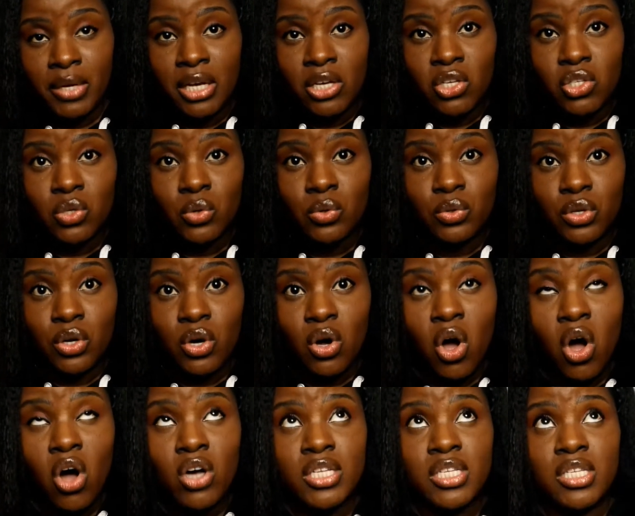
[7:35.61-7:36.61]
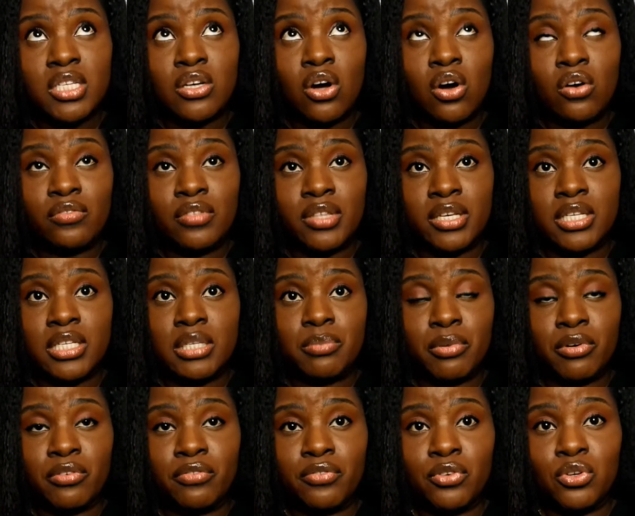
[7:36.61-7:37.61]
So the cost of this
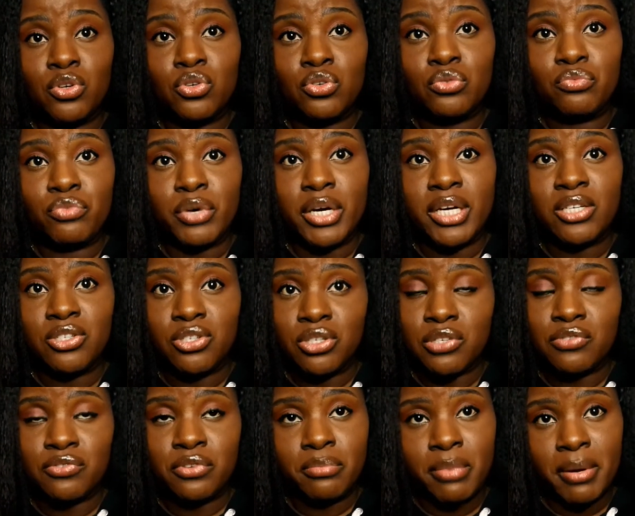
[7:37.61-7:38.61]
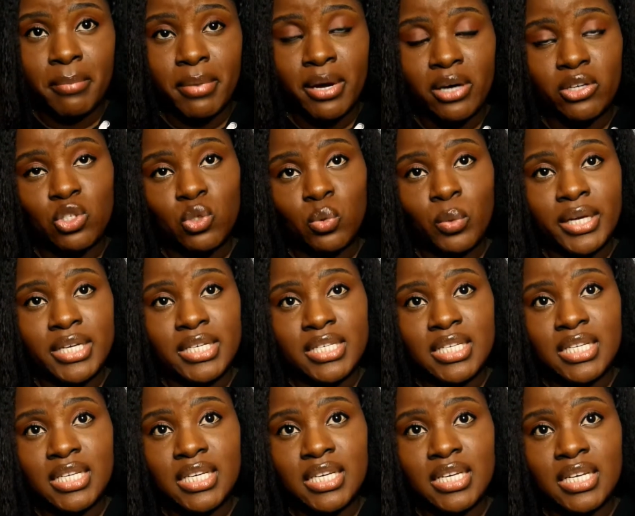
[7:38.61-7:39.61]
perfume ranges from about
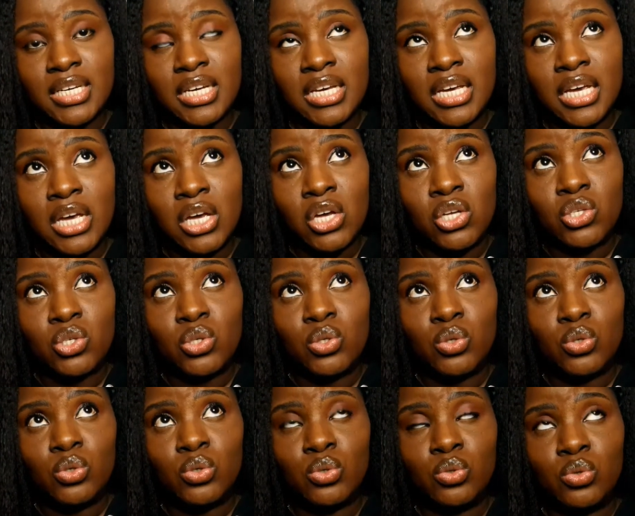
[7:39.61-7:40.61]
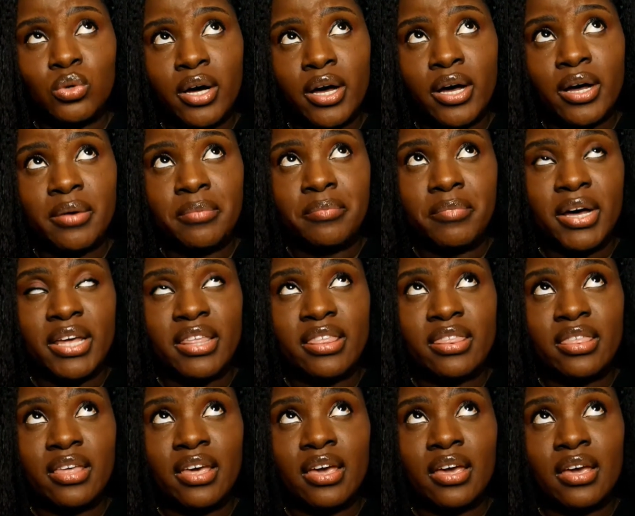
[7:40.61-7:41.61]
20 to, um, I
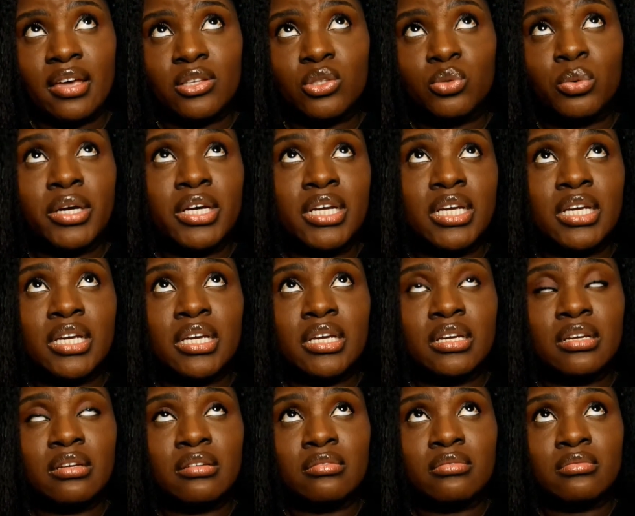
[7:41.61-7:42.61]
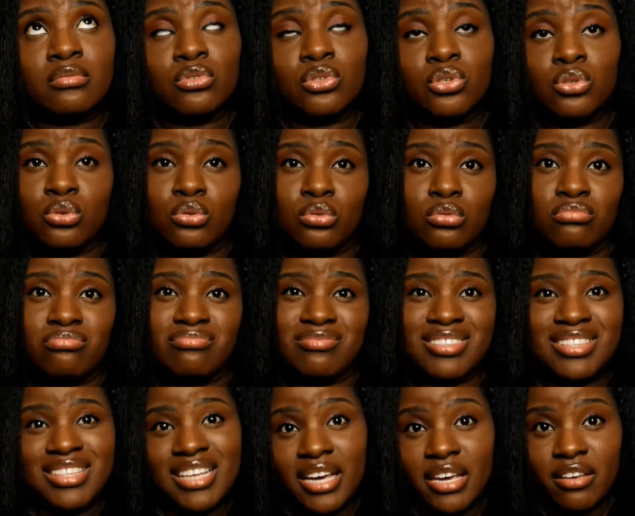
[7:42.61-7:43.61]
think, 20 to
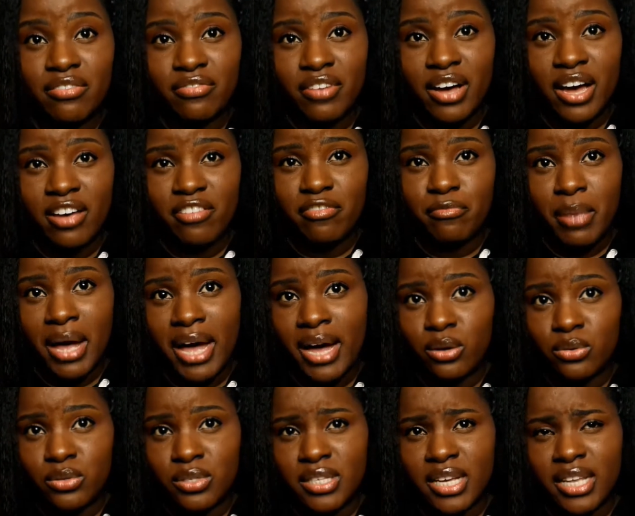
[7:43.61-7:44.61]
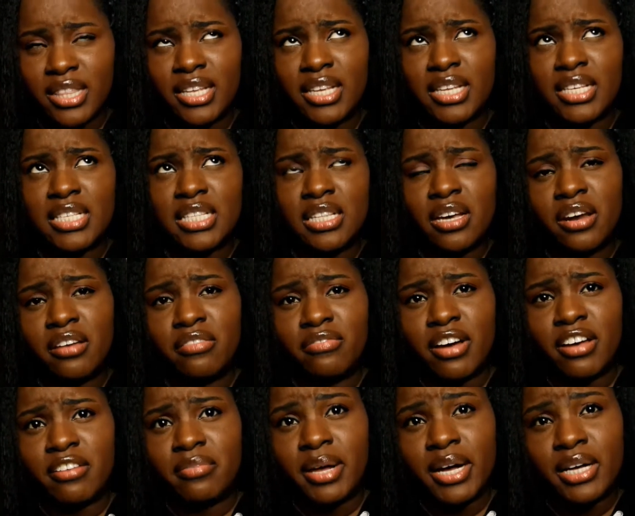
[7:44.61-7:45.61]
35 pounds i think it's
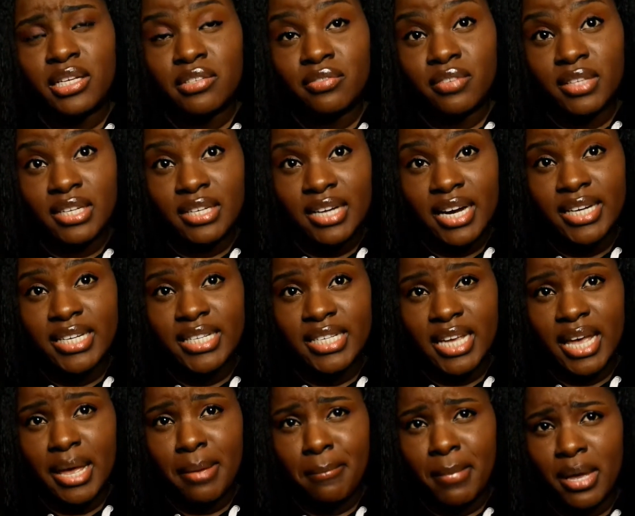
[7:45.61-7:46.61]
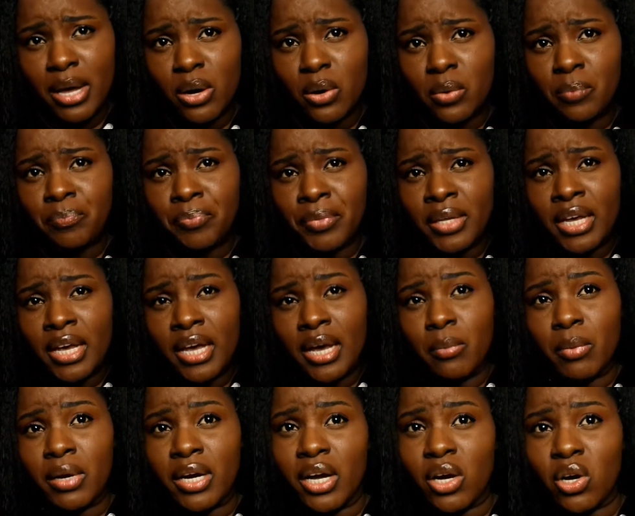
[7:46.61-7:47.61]
35 pounds for the 90 ml and
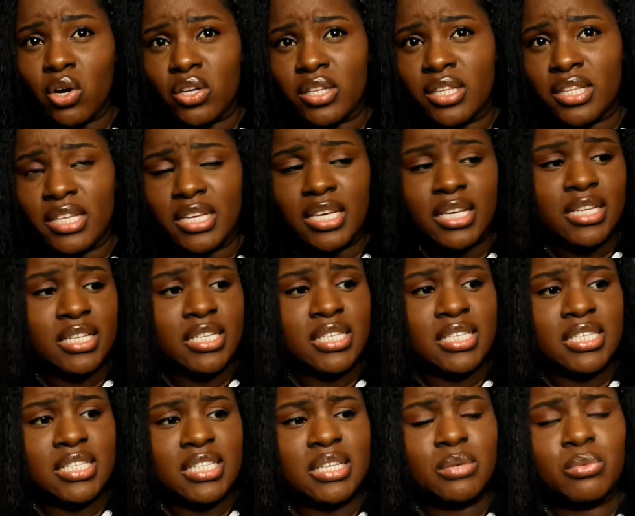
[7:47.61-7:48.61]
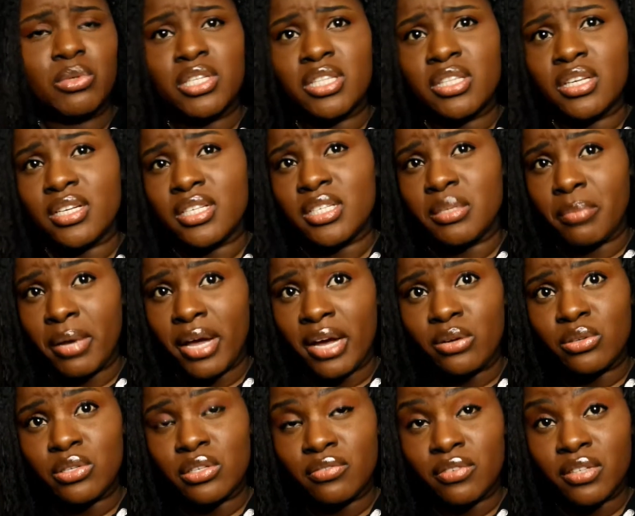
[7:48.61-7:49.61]
when i got this it was 30
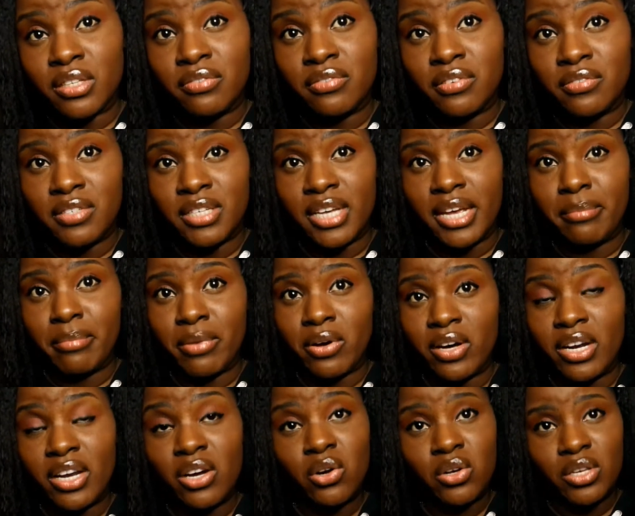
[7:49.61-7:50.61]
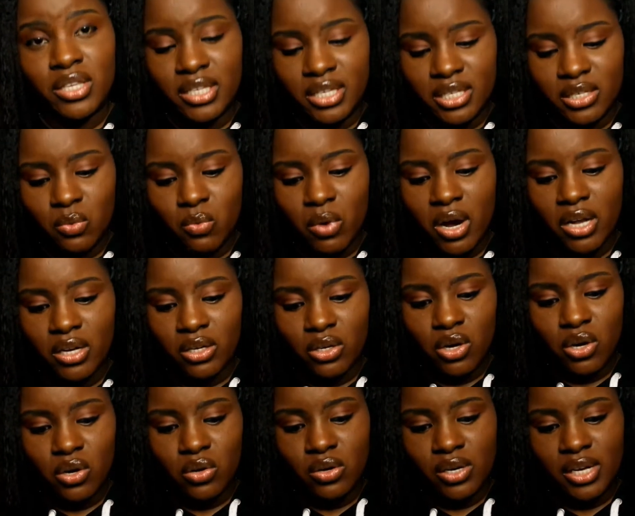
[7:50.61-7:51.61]
pounds for the 50 ml and i got this a while
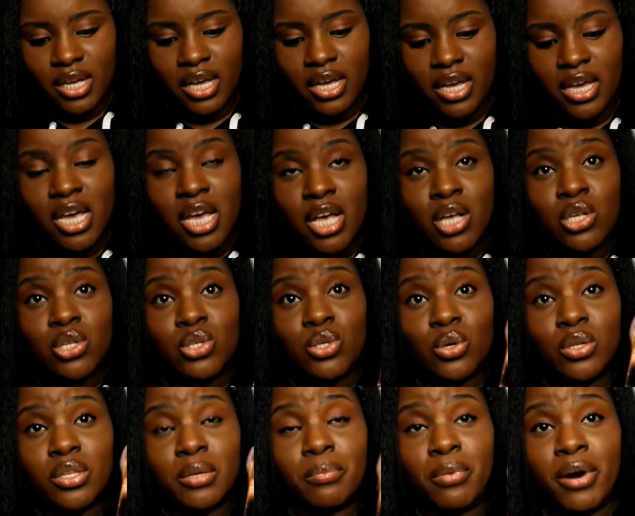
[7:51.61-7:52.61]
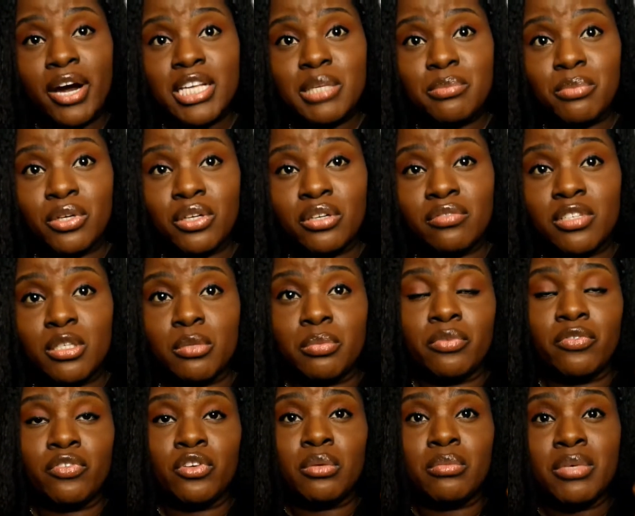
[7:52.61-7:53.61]
ago okay so the price point of this
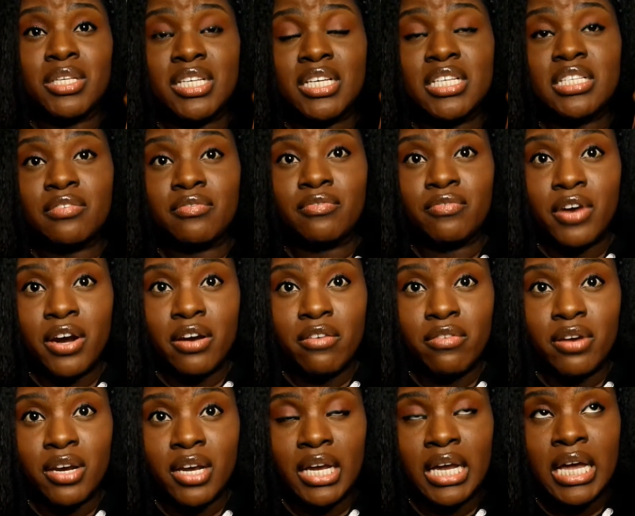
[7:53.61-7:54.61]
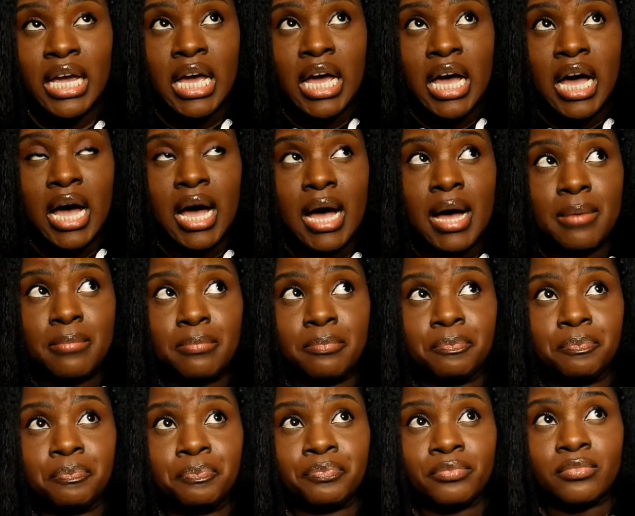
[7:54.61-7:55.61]
perfume is it's a very
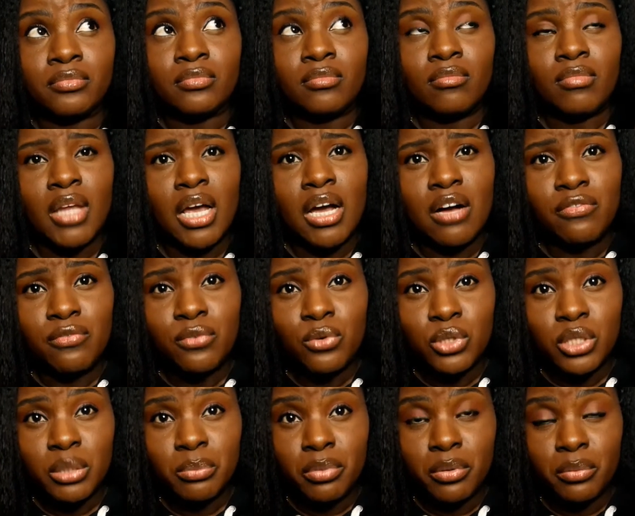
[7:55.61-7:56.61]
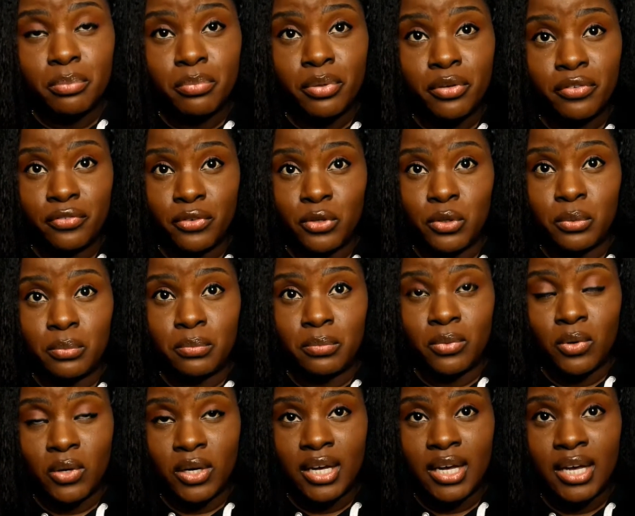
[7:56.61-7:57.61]
um affordable perfume
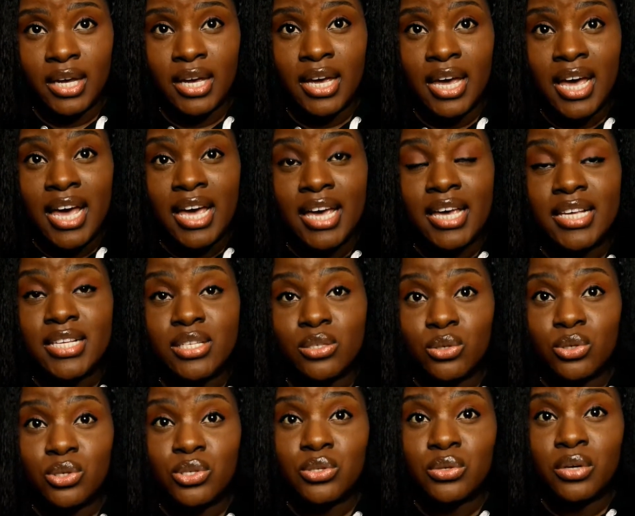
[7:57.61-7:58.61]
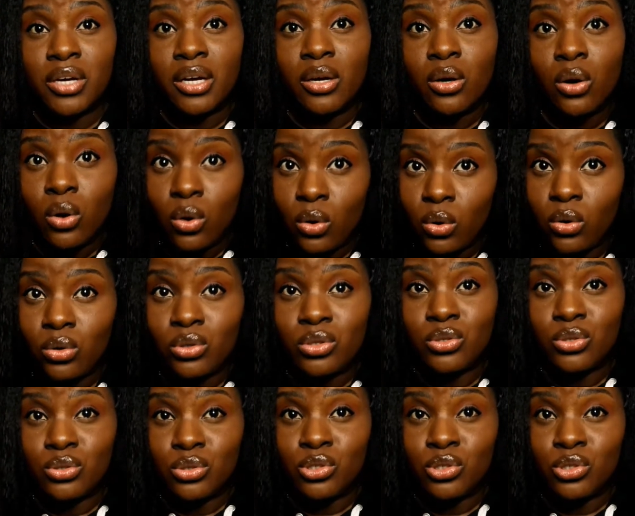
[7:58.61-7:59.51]
okay it's also an eau de